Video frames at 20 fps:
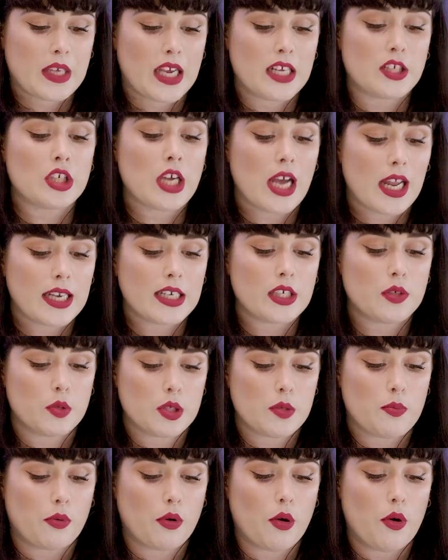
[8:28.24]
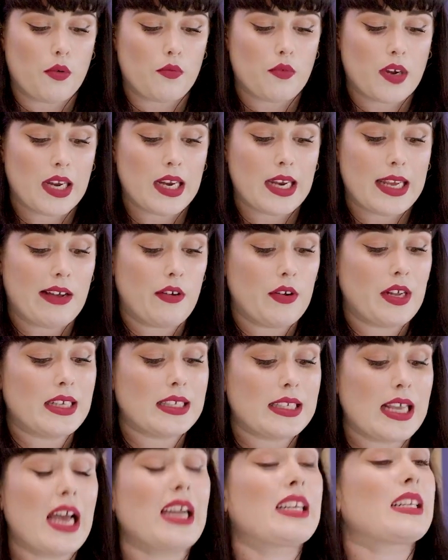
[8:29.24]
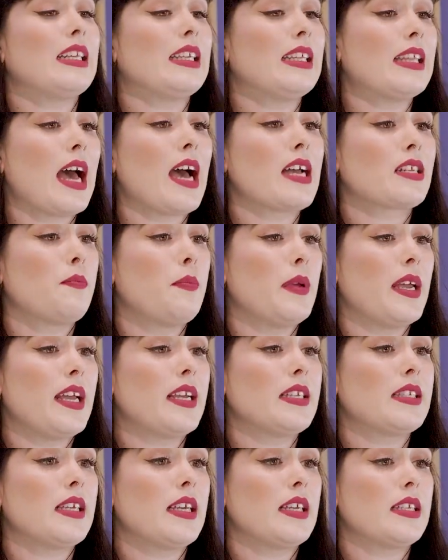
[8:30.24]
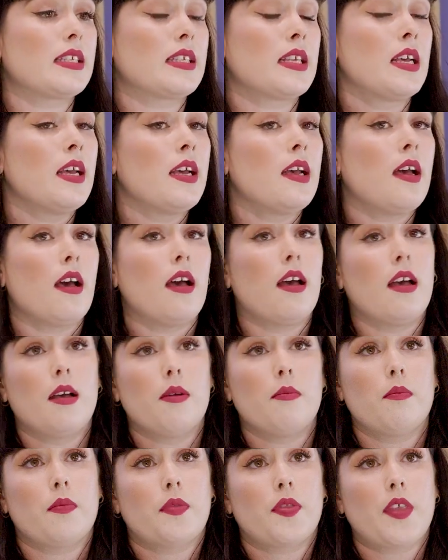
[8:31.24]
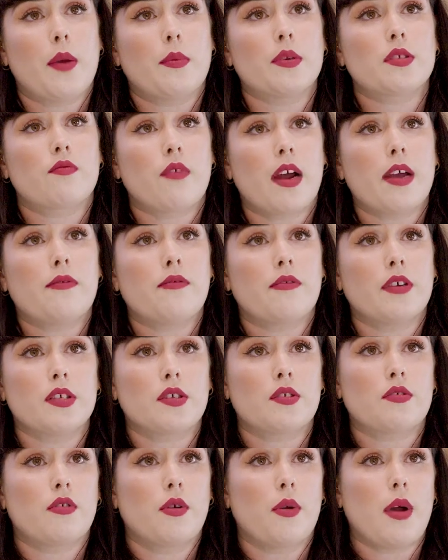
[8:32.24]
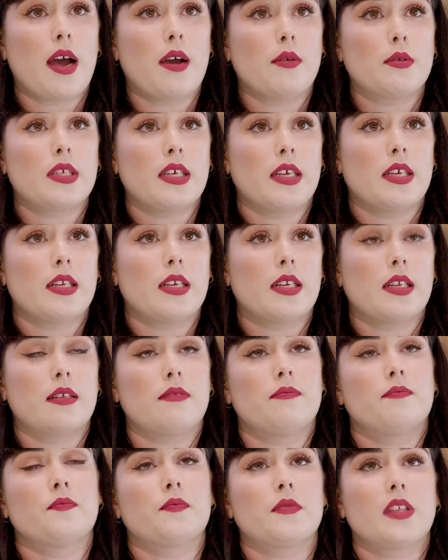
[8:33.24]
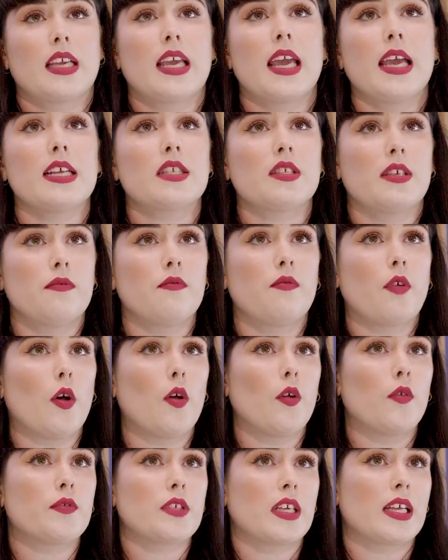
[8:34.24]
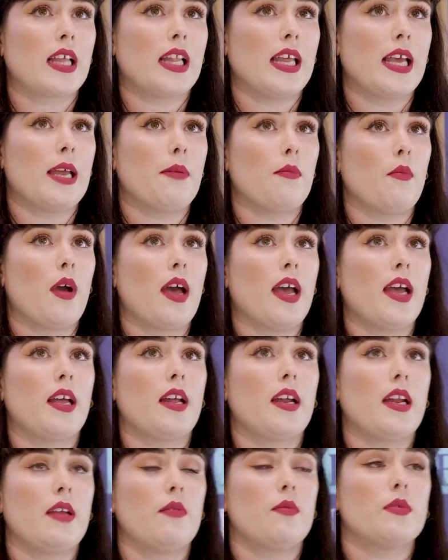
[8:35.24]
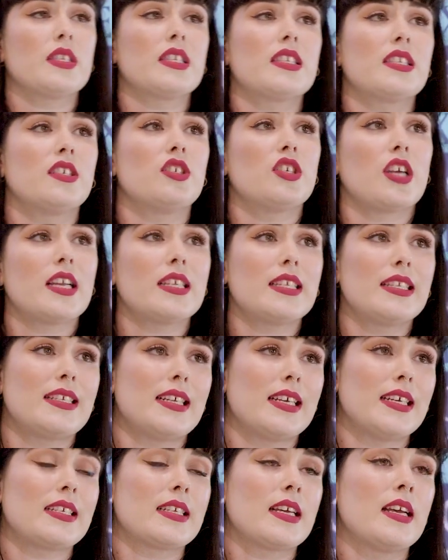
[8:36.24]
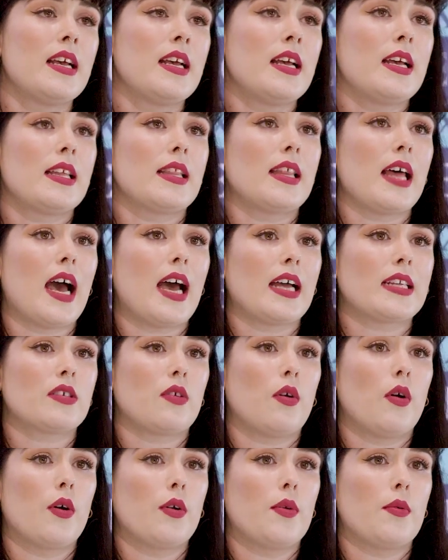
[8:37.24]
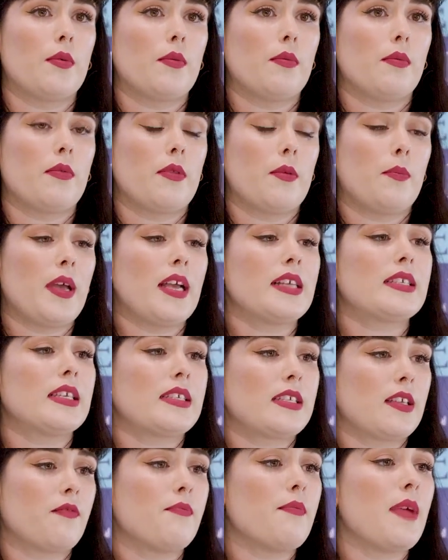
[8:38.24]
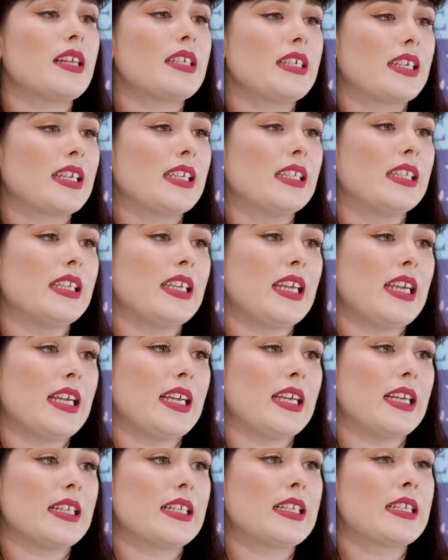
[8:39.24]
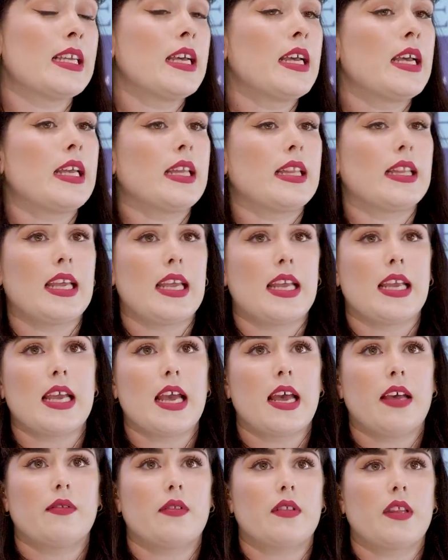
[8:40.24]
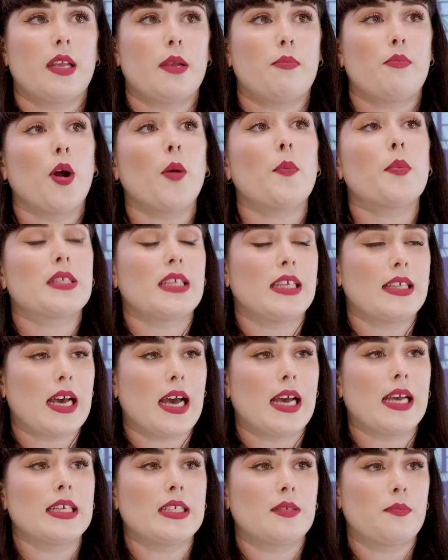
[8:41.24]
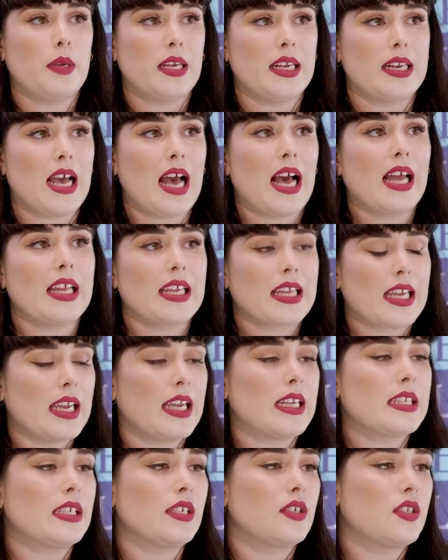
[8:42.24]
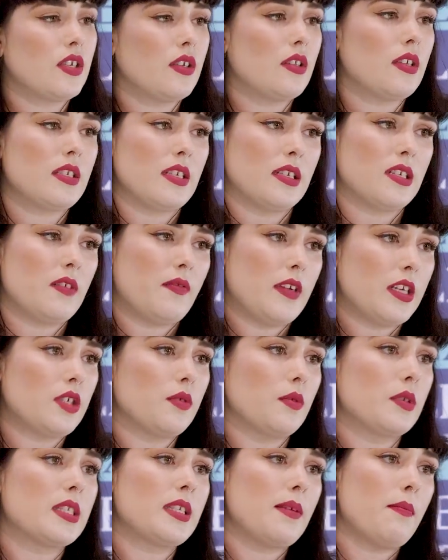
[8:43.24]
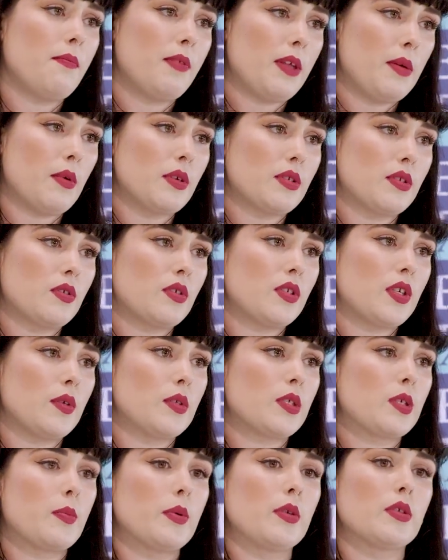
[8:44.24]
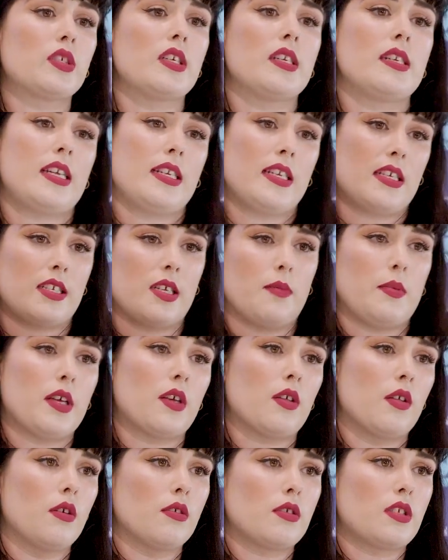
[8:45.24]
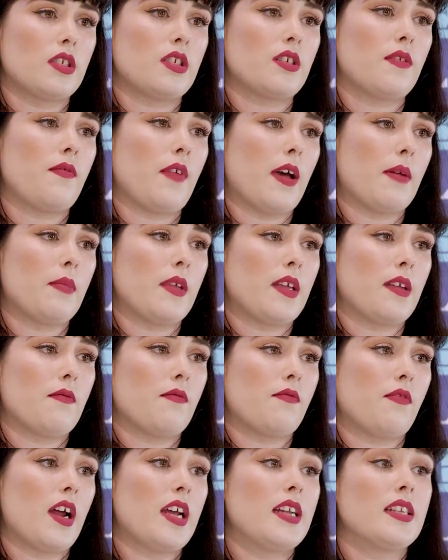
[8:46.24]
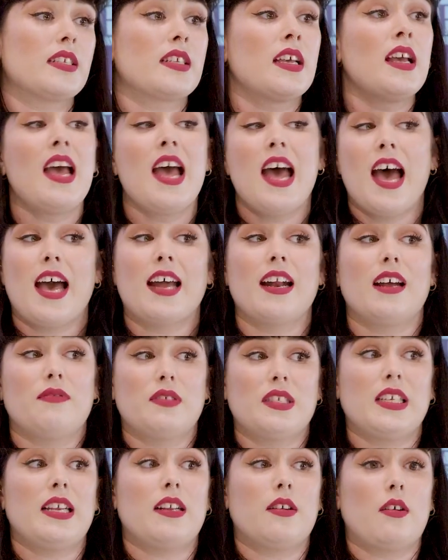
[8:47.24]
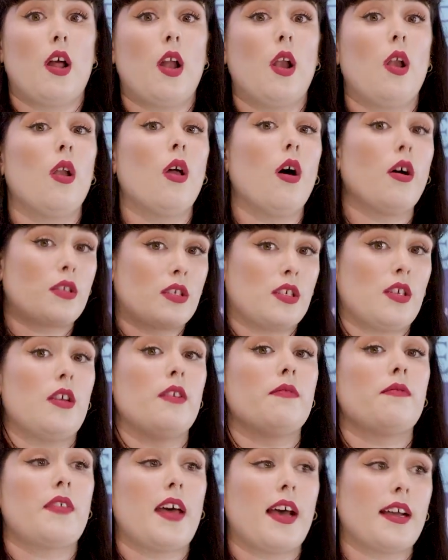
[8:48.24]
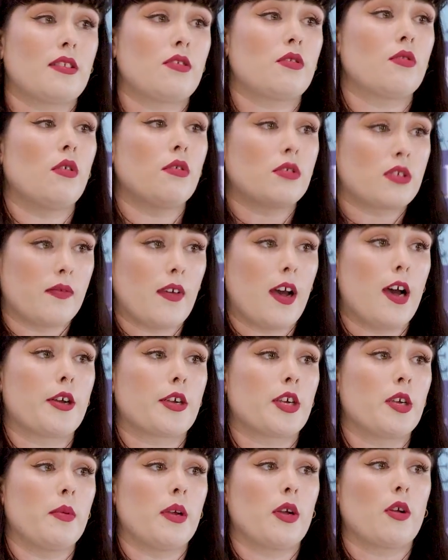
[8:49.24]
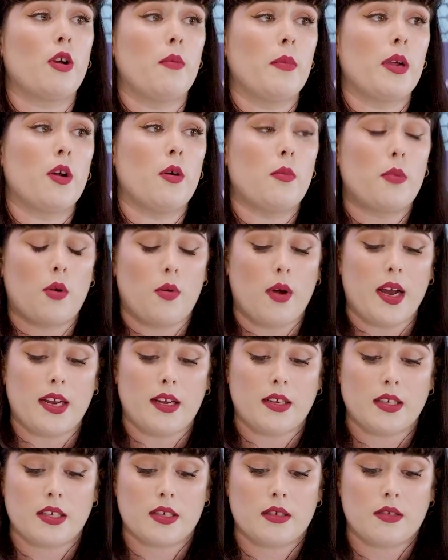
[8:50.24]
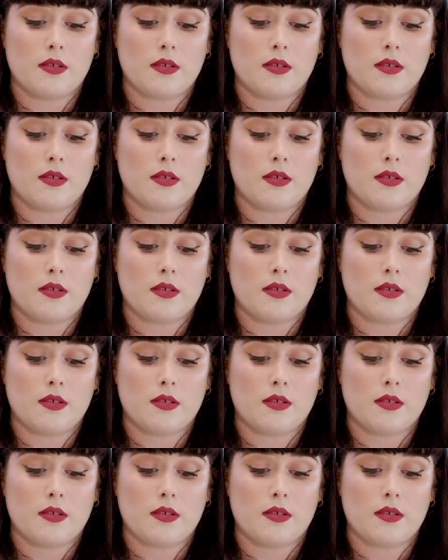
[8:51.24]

a challenge was brought really on exactly that basis. There was reference throughout it. The case involved a claim where it was suggested that on the basis of medical needs, the property that had been allocated to this individual simply wasn't suitable. She needed to be closer to family and friends. And I've seen a lot of that sort of argument coming up quite